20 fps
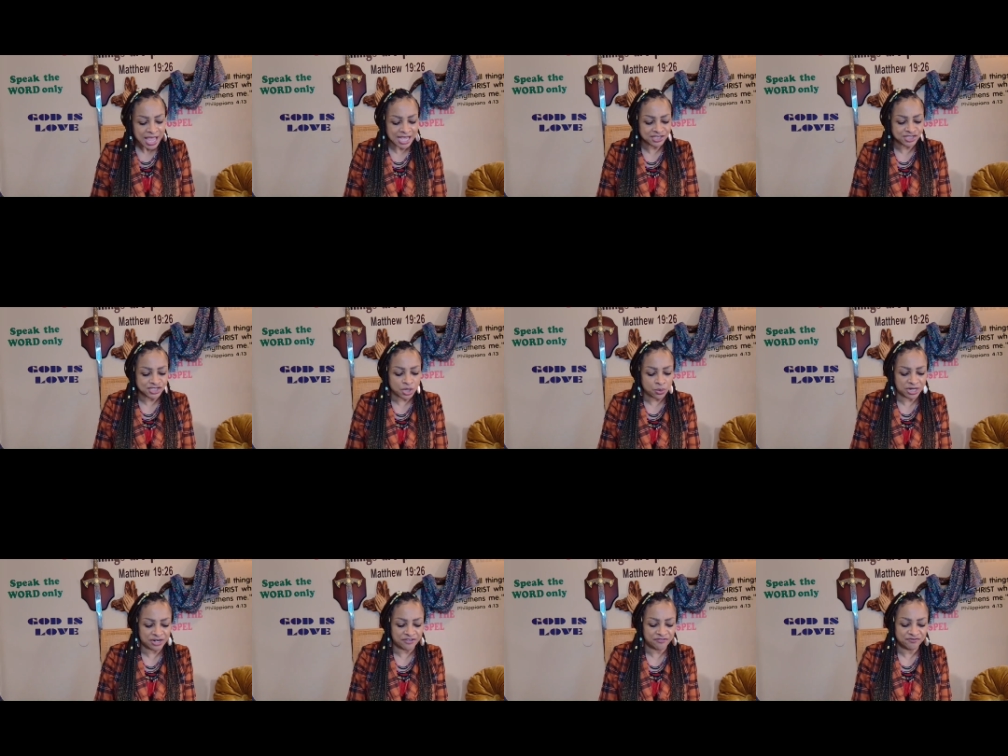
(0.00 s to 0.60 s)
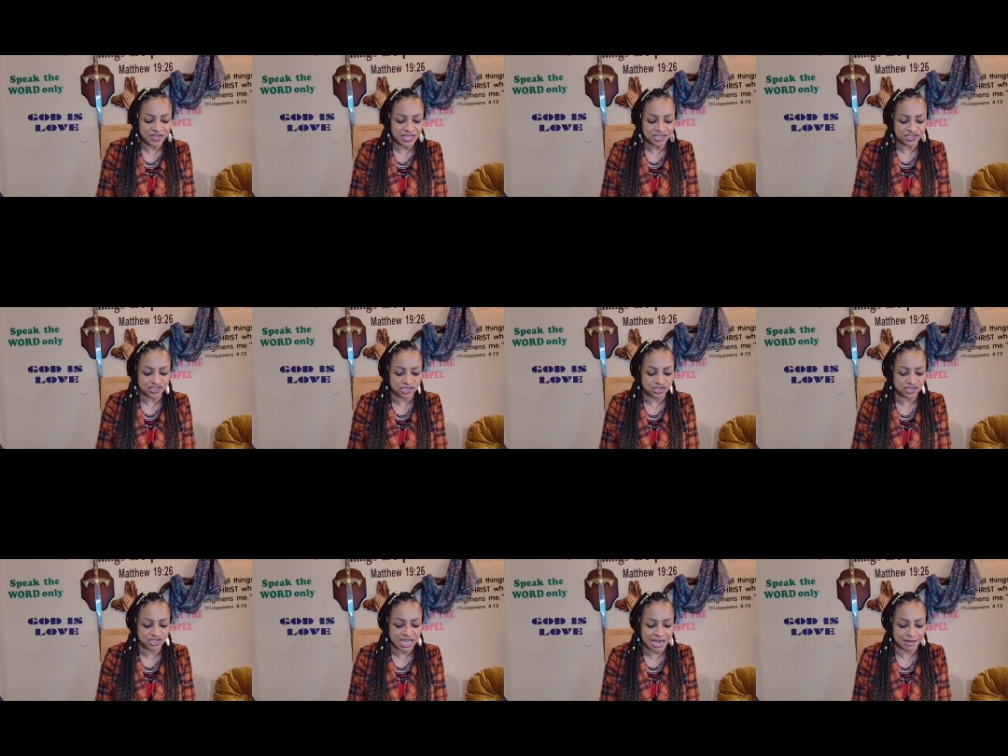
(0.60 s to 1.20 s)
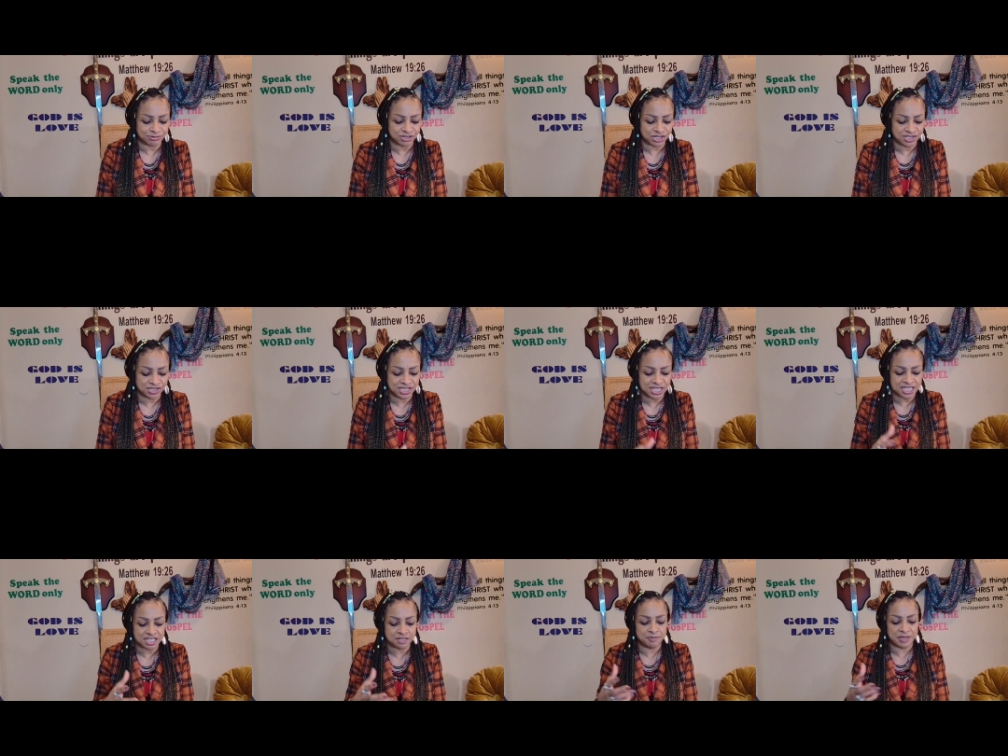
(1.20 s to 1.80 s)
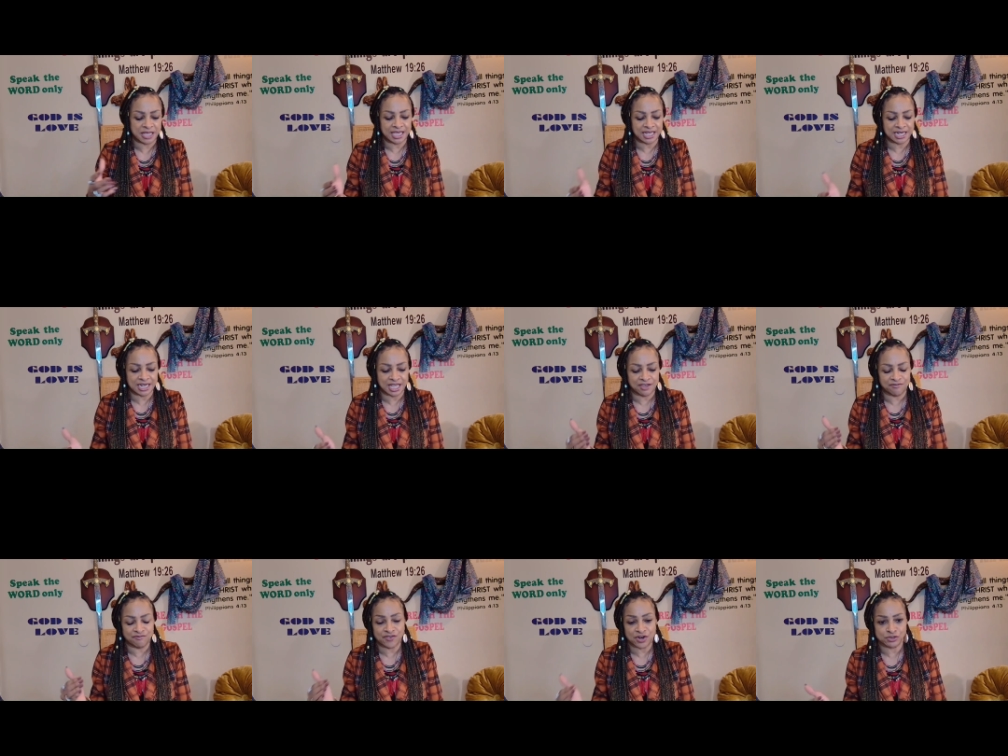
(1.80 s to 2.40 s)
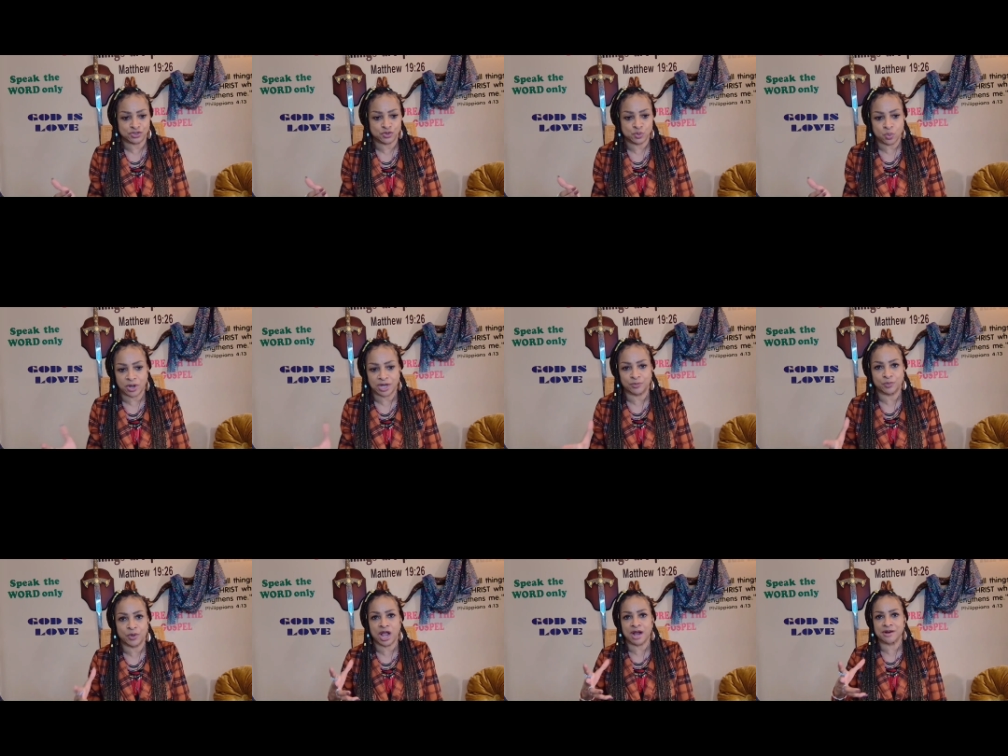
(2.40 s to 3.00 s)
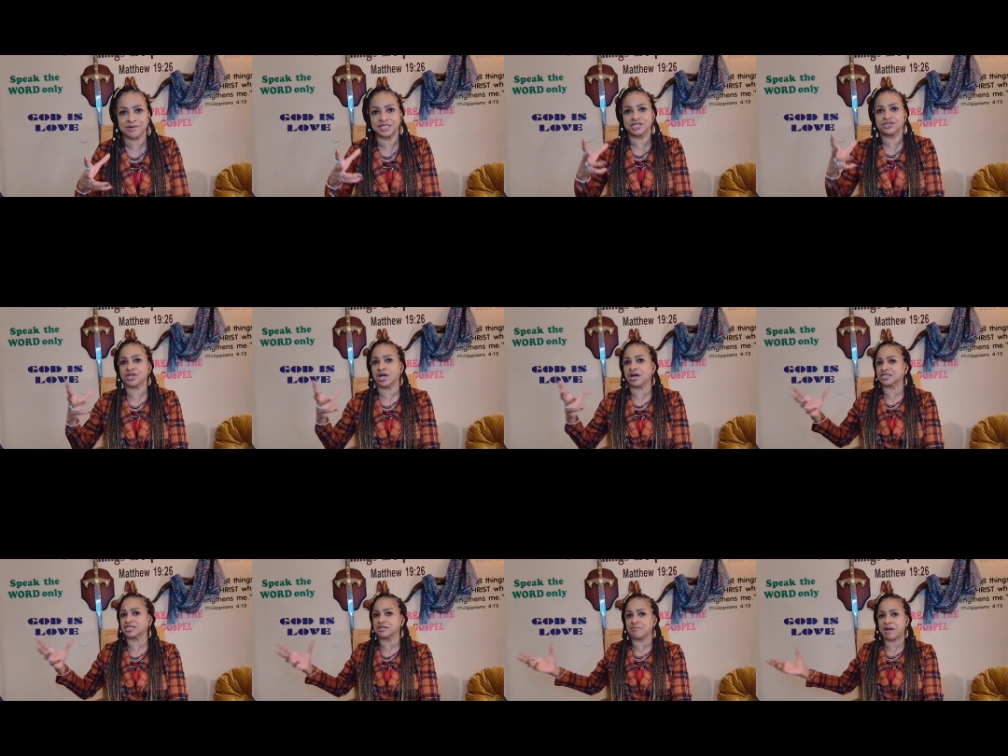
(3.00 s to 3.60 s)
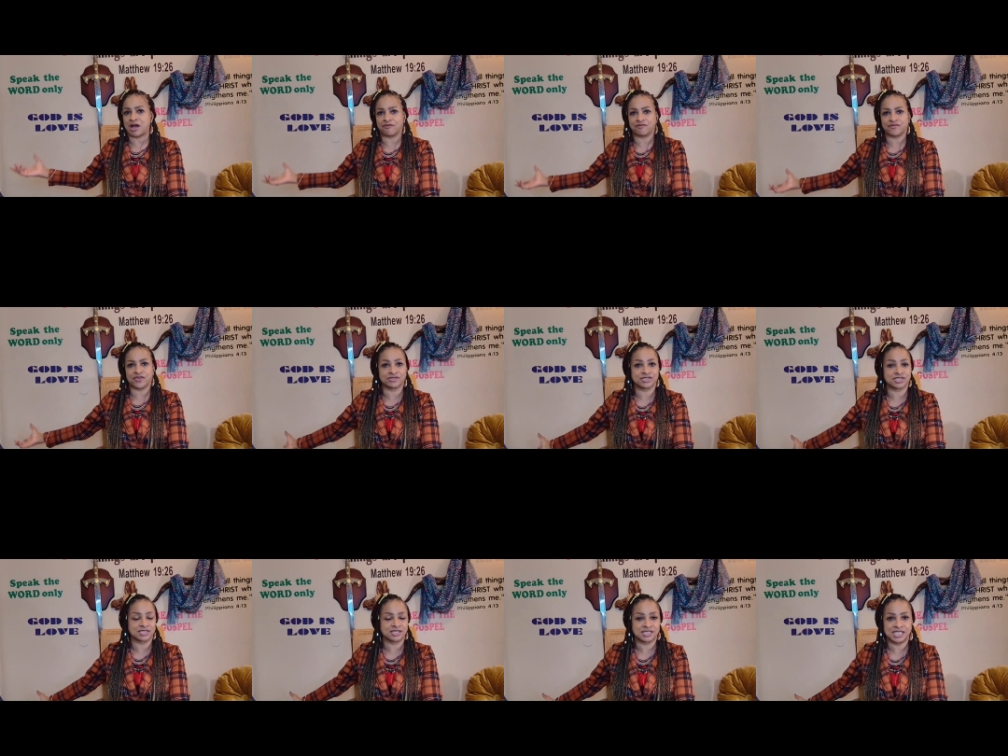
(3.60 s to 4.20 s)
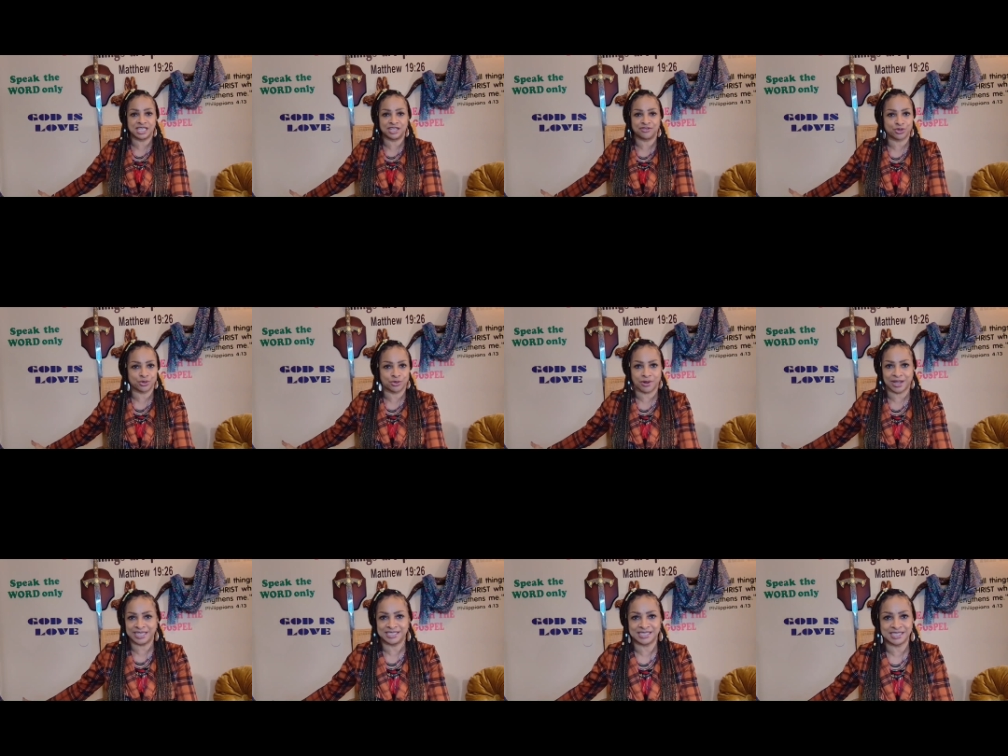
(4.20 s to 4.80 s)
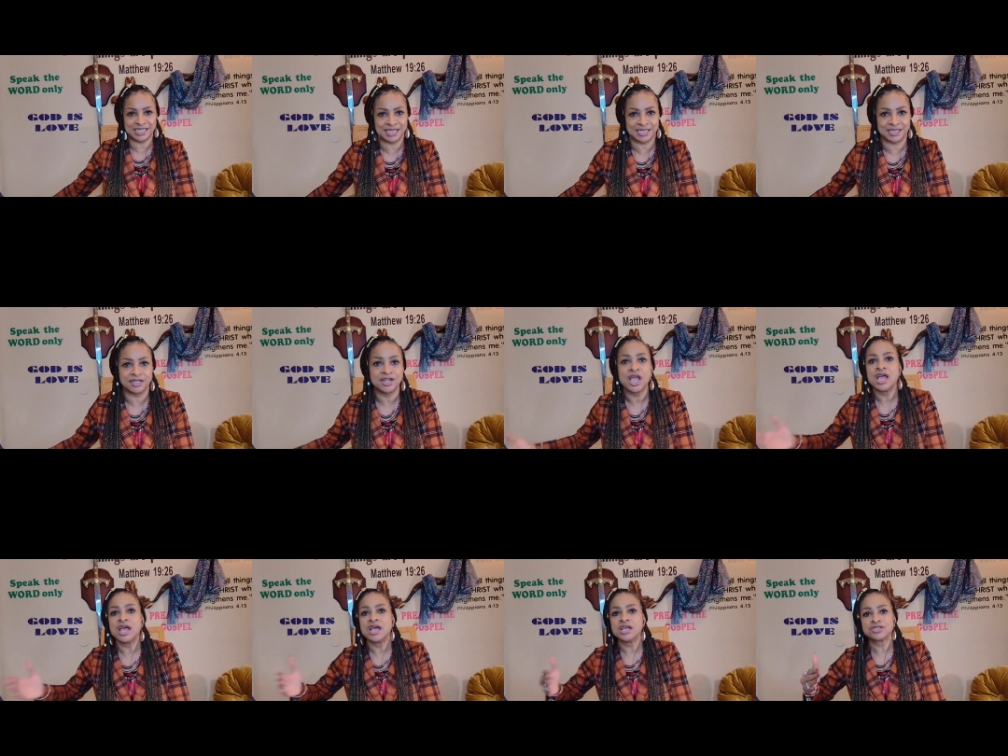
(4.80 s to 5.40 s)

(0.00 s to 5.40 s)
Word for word: And so in Ephesians chapter 6, beginning in verse 1, we already talked about verses 10 through 18,